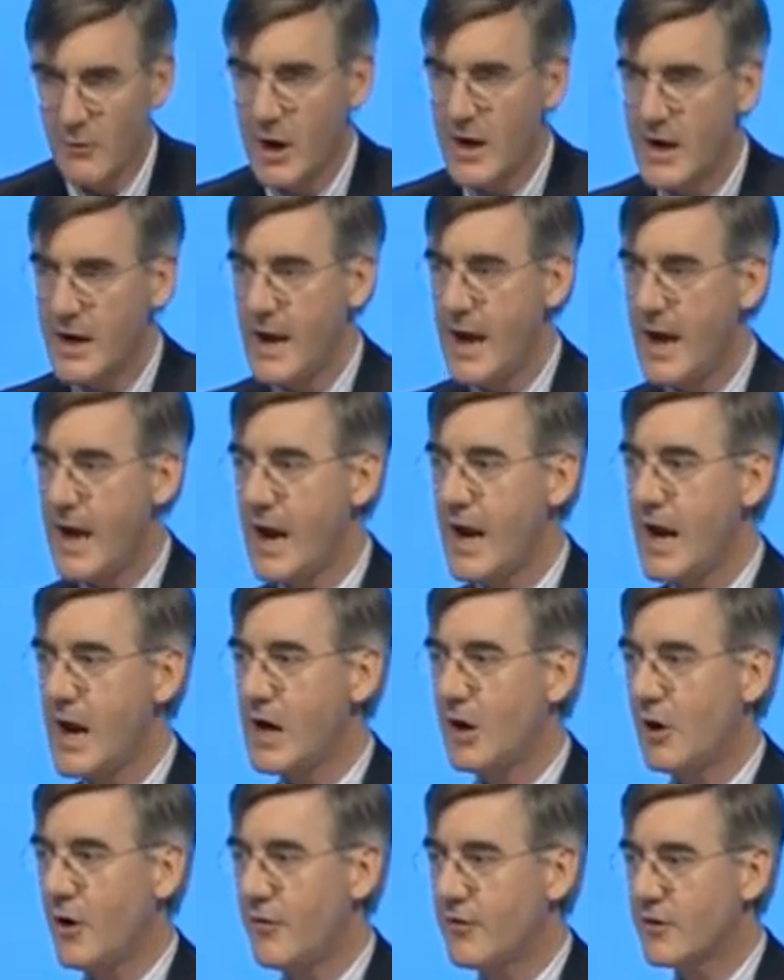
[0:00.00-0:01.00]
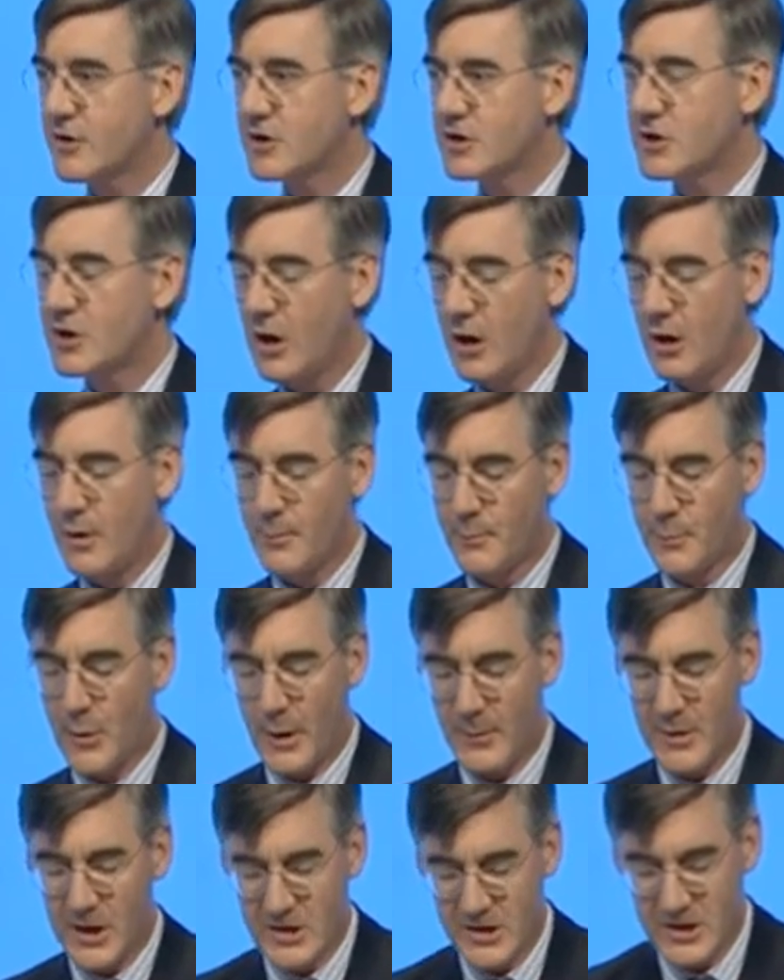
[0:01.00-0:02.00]
to renege on the
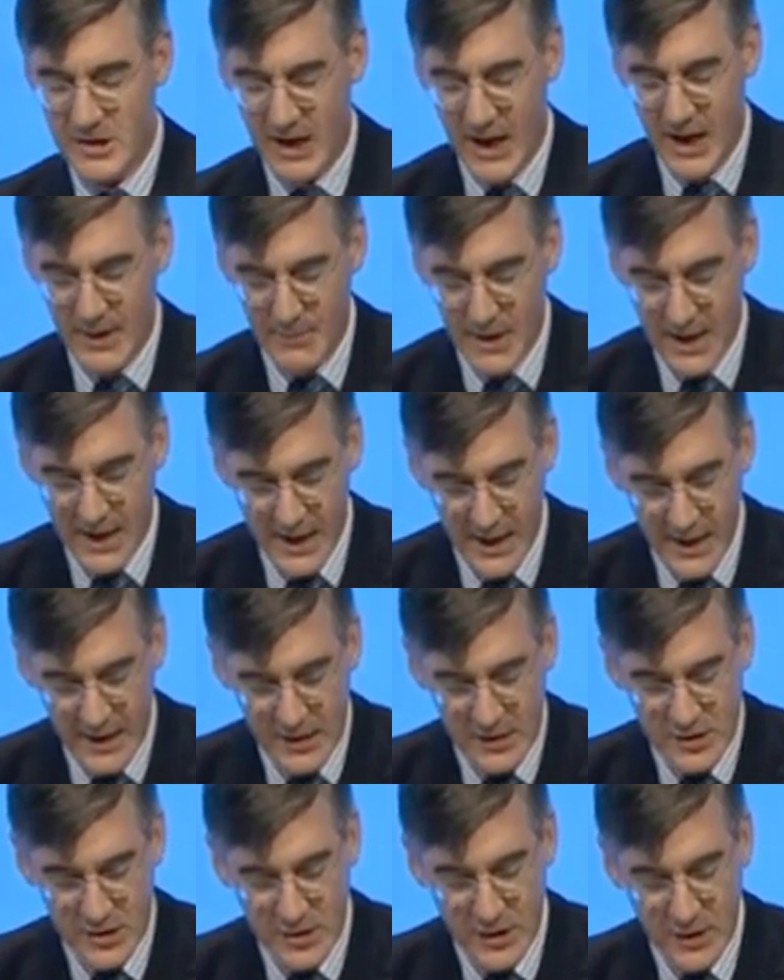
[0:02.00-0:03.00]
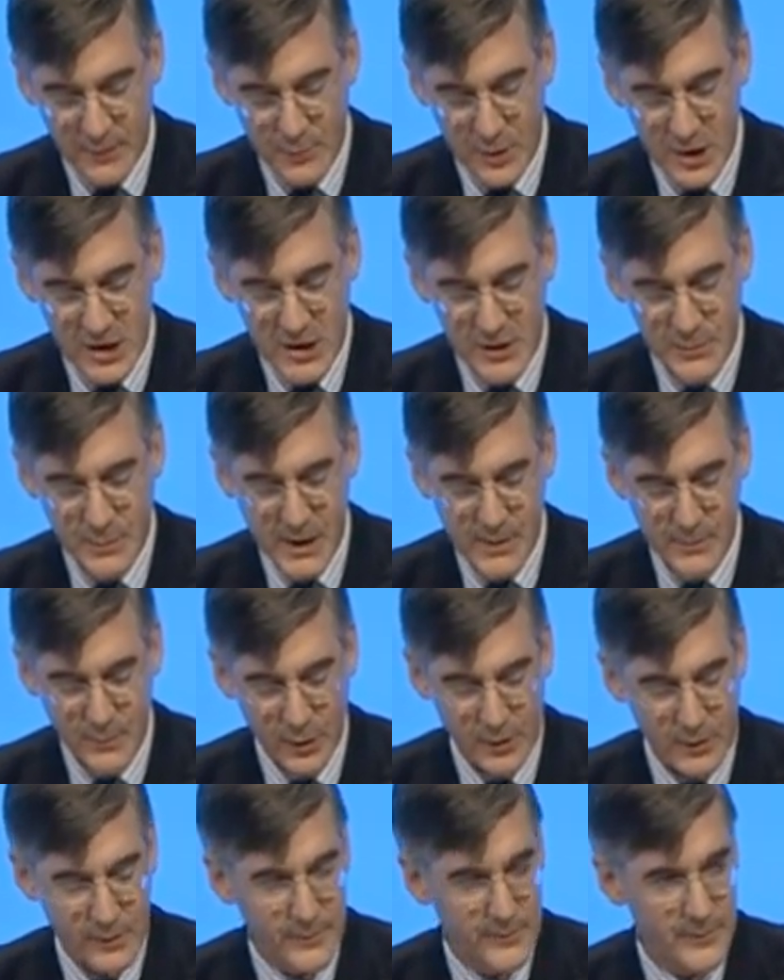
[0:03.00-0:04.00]
solemn promise they made to the British
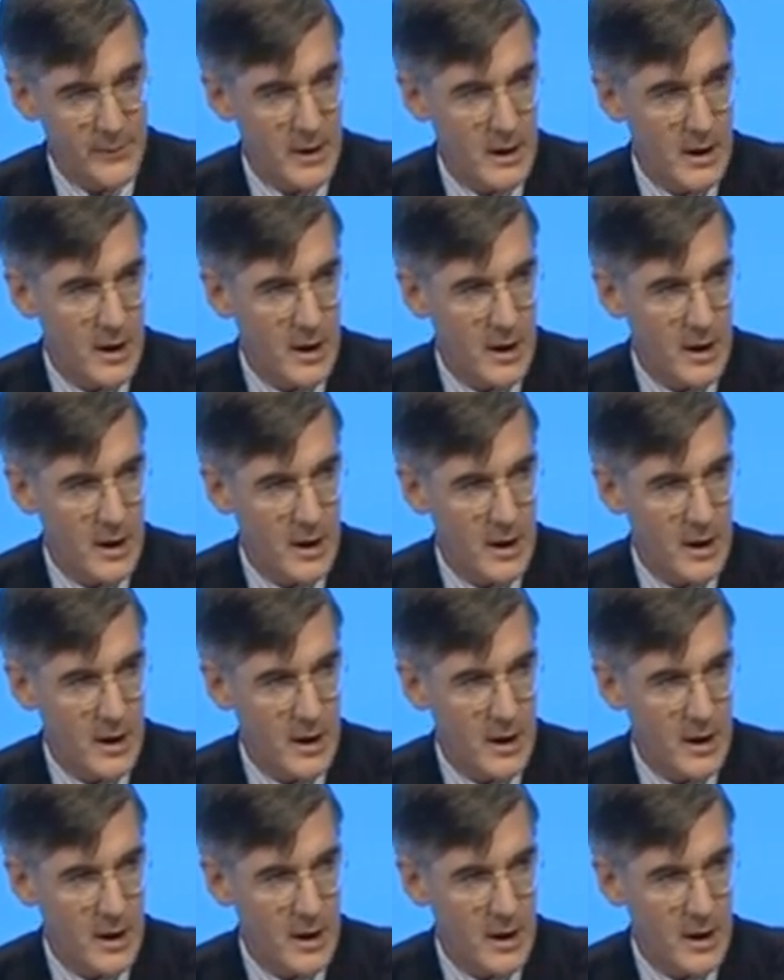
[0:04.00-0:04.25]
people